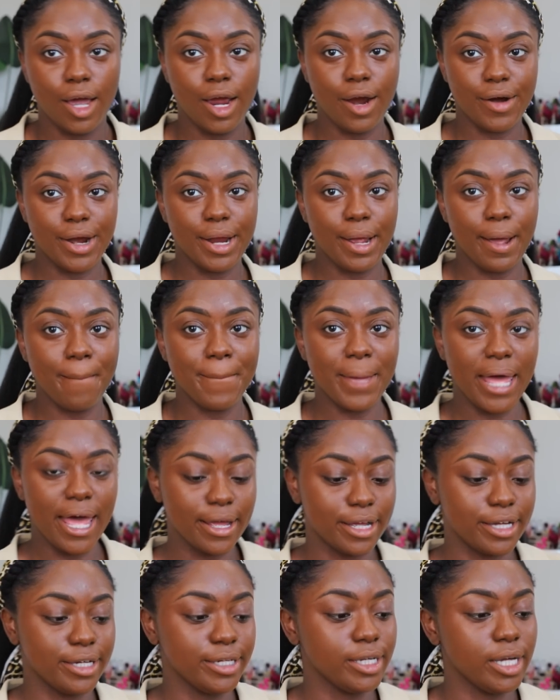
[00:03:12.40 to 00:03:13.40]
All right, I'm
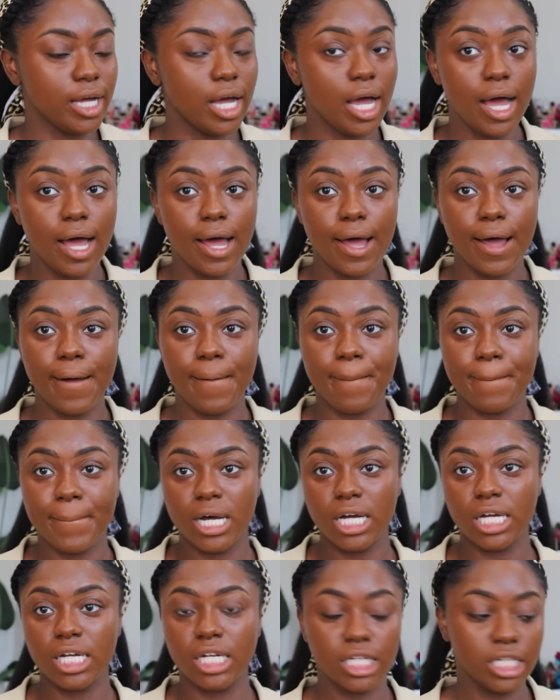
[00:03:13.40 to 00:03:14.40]
back.
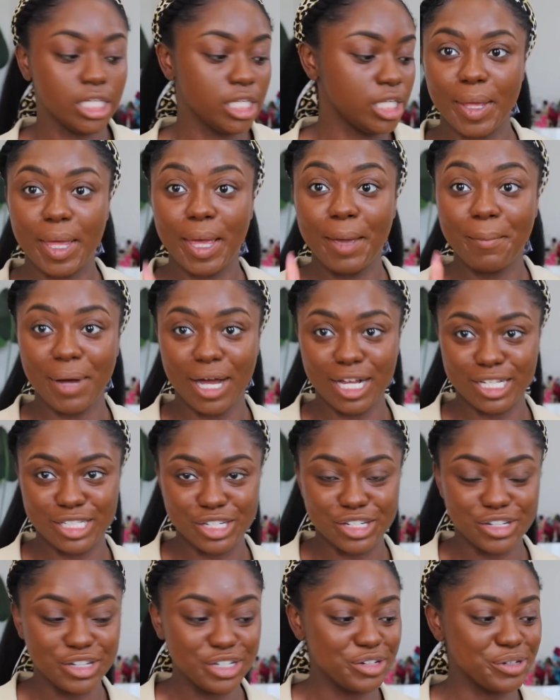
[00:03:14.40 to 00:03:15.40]

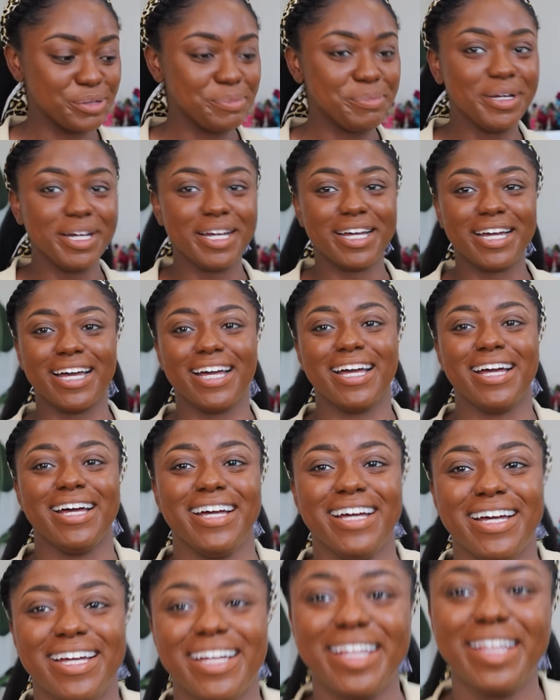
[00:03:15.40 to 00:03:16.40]
Imposter syndrome.
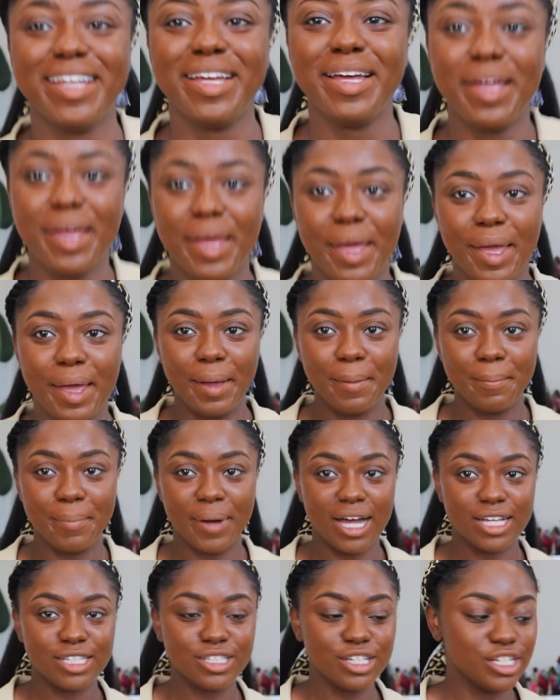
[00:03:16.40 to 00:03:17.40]

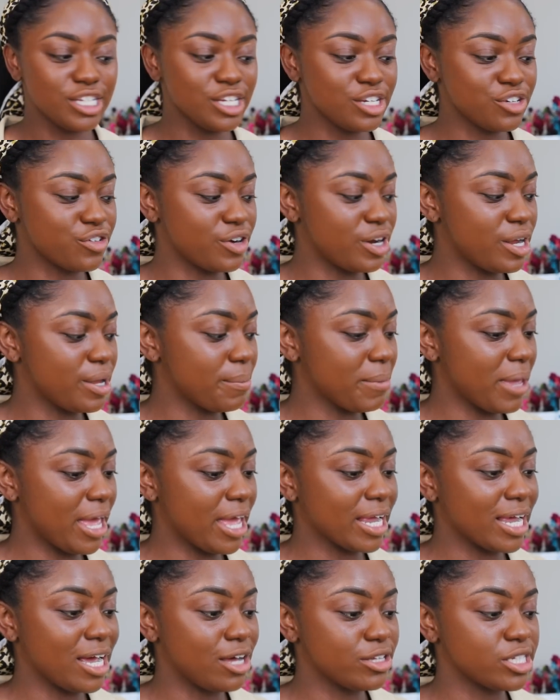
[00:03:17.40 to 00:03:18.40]
Imposter syndrome
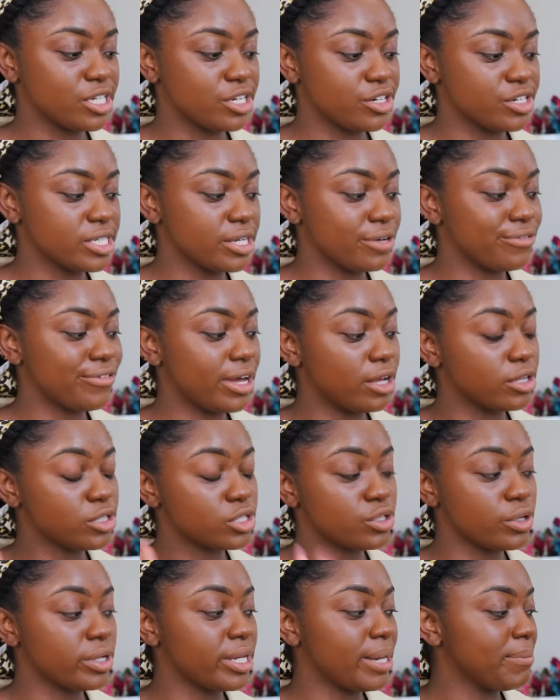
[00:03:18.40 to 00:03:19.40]
and counting yourself
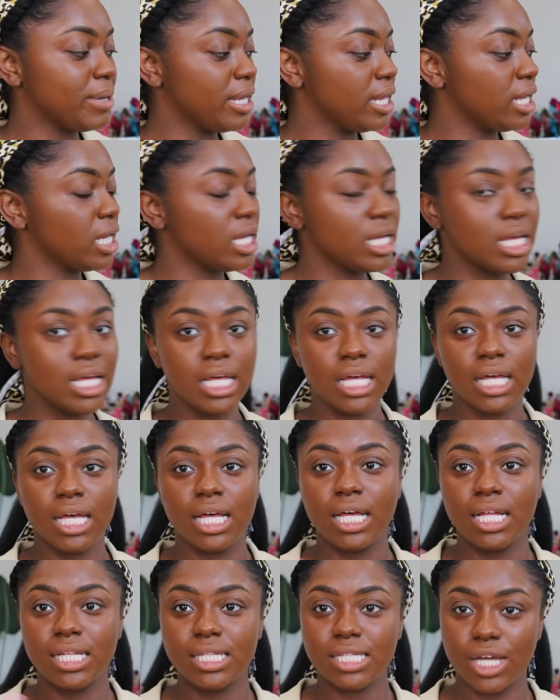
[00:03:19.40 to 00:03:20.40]
out. So let me
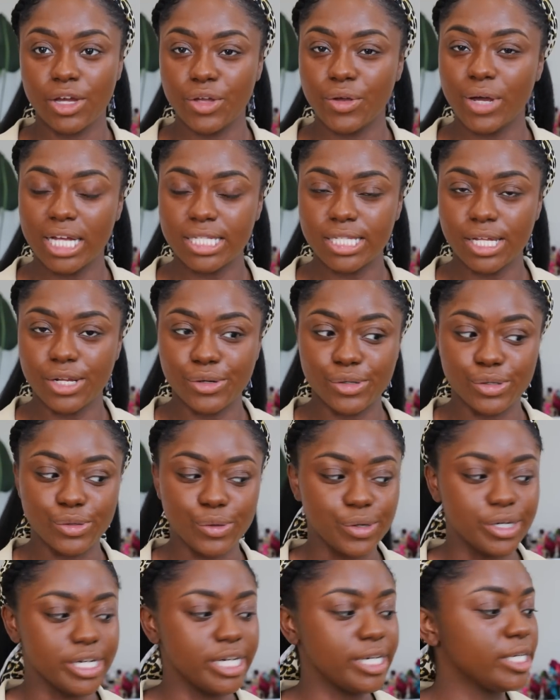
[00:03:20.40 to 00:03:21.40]
tell you guys a little
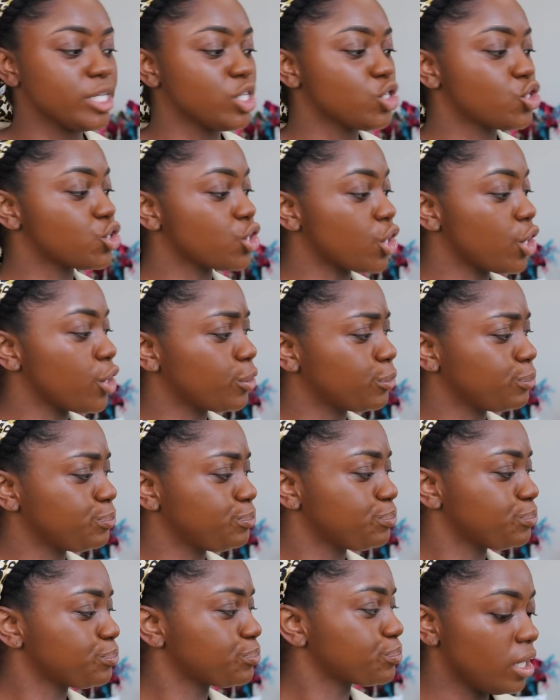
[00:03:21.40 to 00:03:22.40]
story.
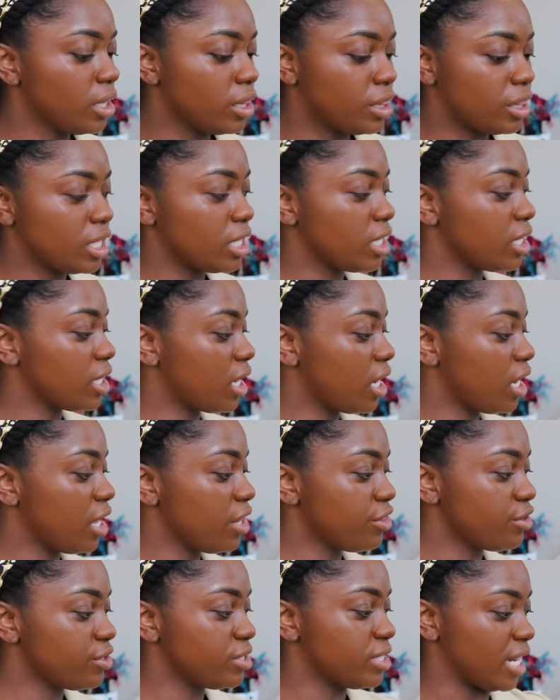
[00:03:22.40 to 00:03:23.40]
So the
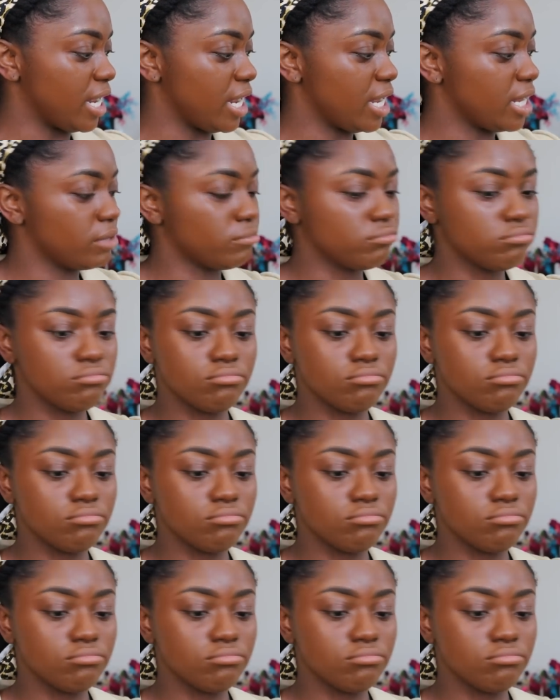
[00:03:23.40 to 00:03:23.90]
other day,